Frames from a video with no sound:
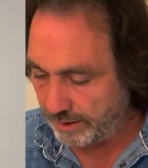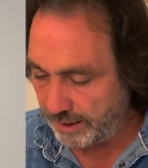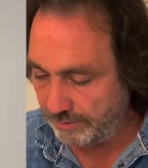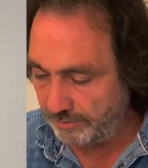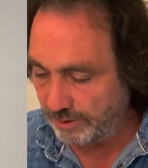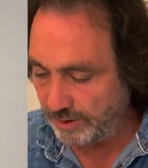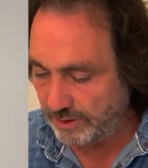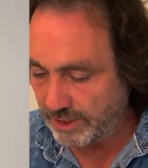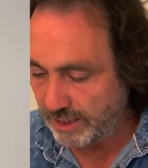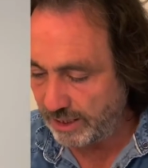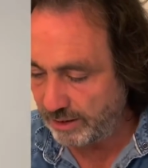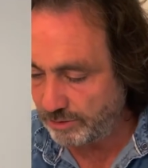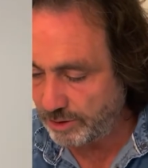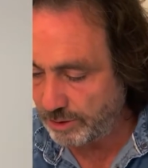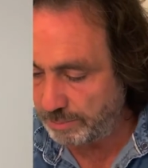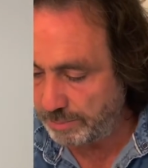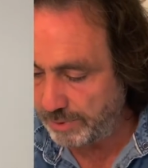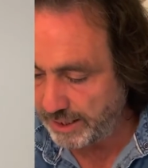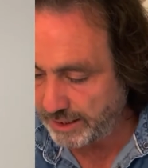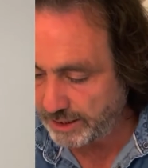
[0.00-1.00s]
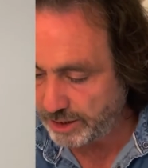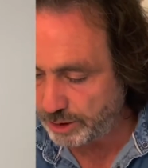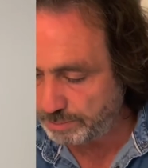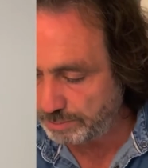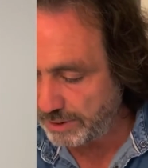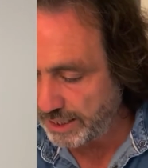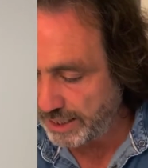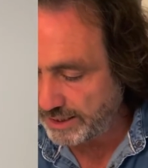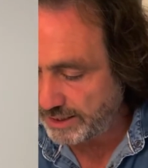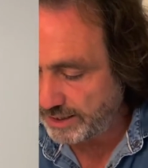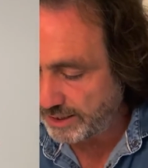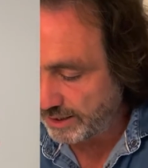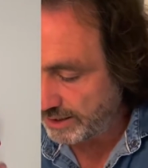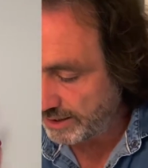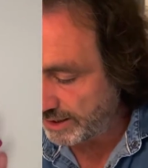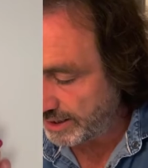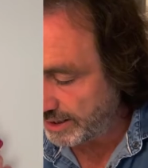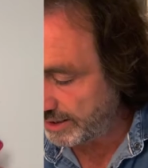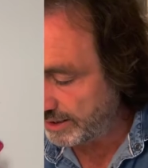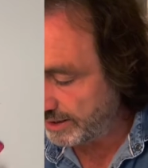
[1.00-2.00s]
Give ourselves a bit of space, I
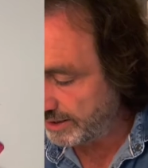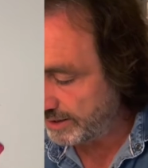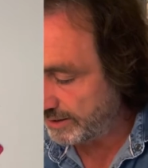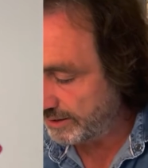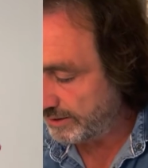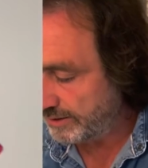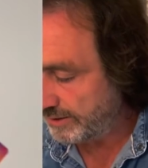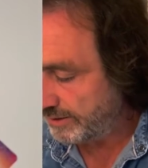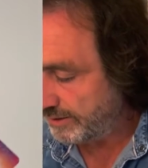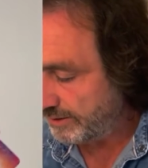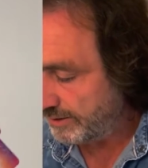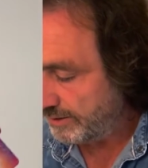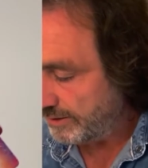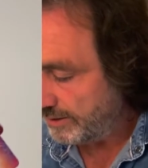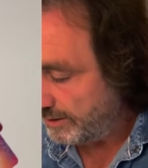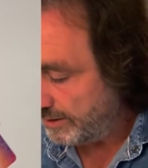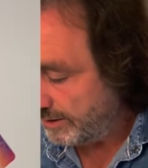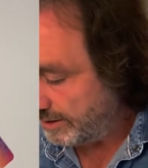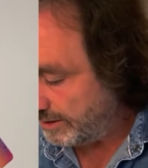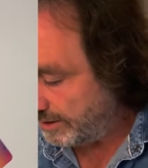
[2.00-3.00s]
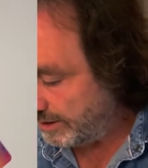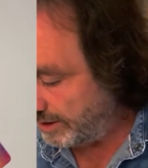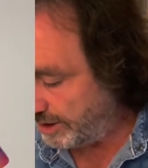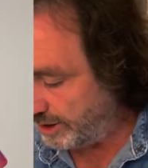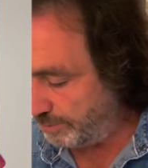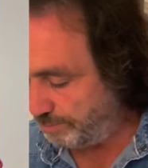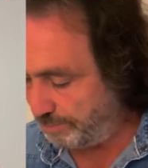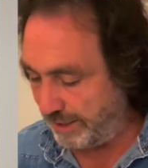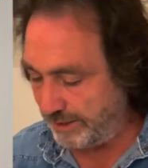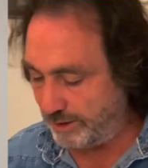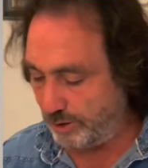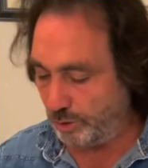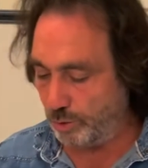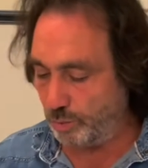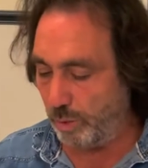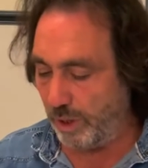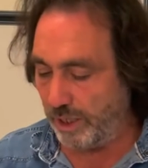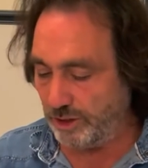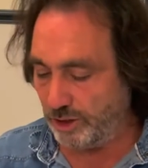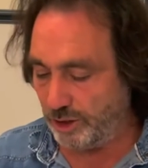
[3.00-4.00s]
think. So this is
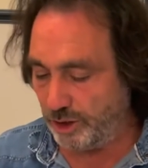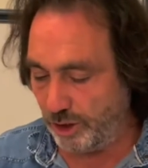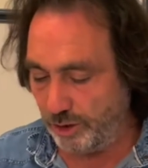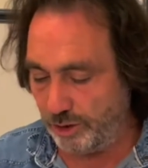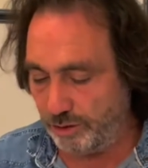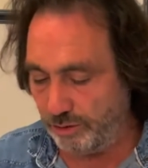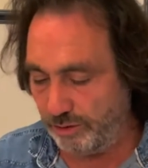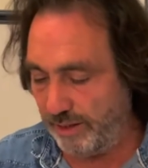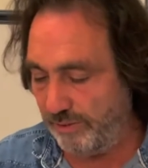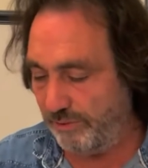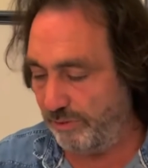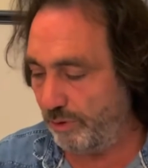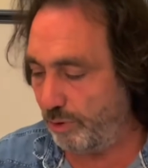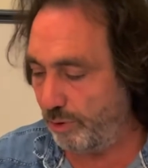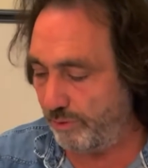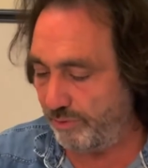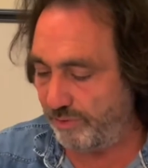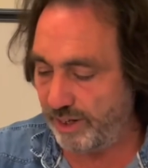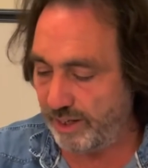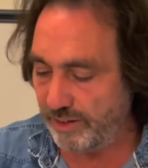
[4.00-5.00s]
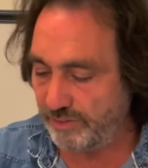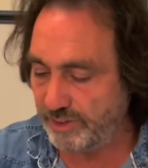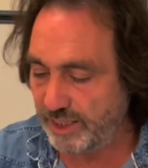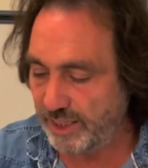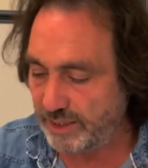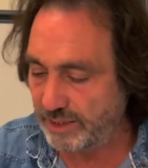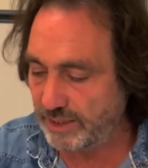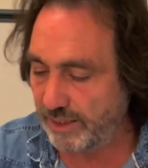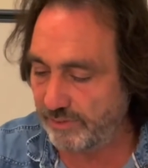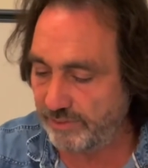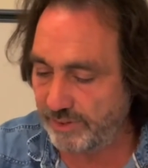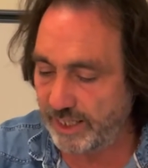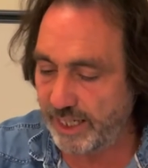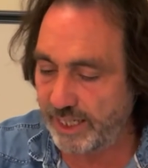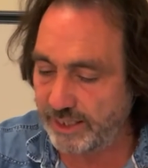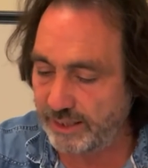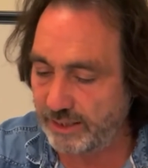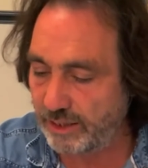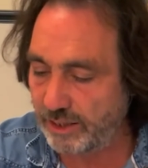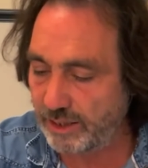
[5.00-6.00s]
petals 1, 2, 3, 4, 5, 6, 7,
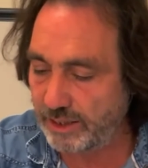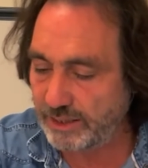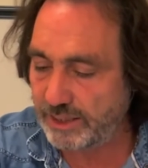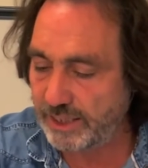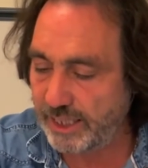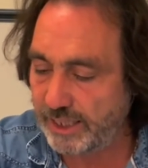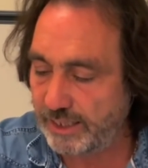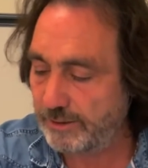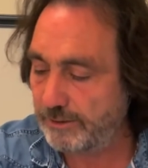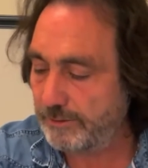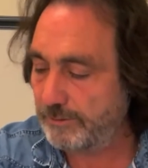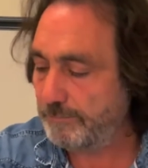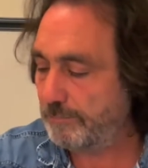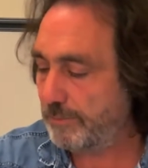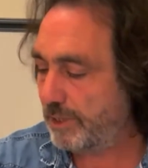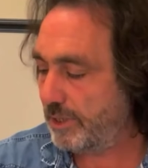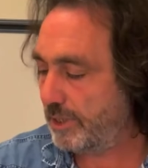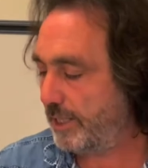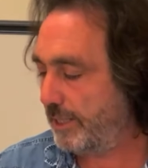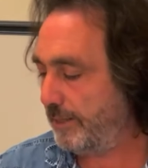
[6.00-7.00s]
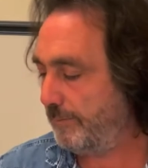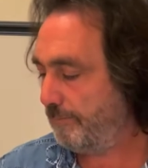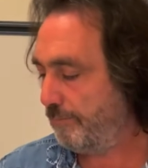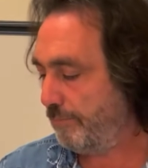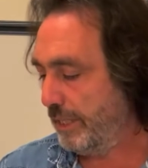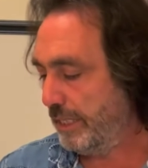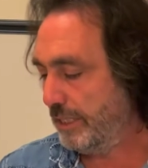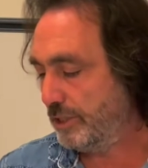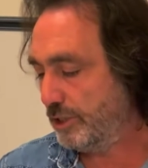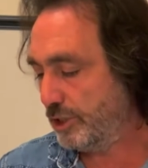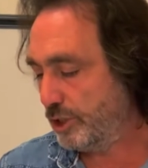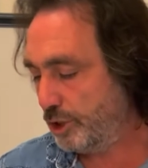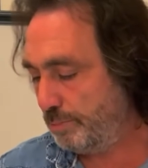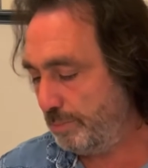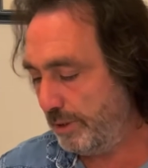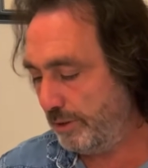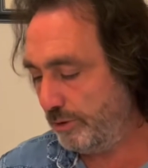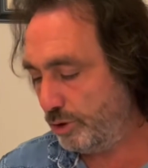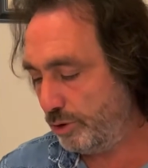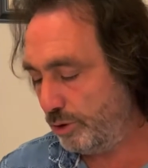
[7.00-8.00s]
8, 9, 10. Okay.
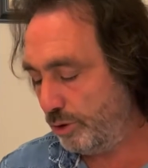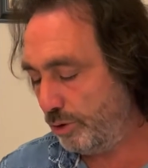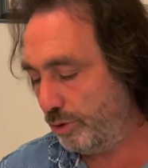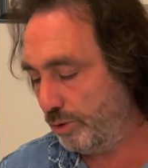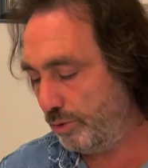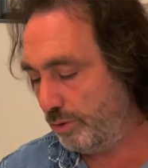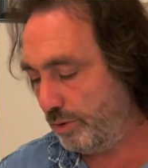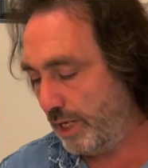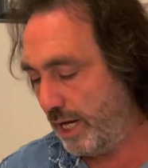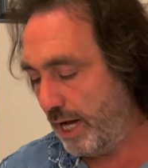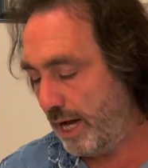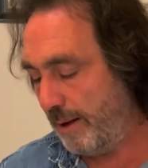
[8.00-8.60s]
Spiritual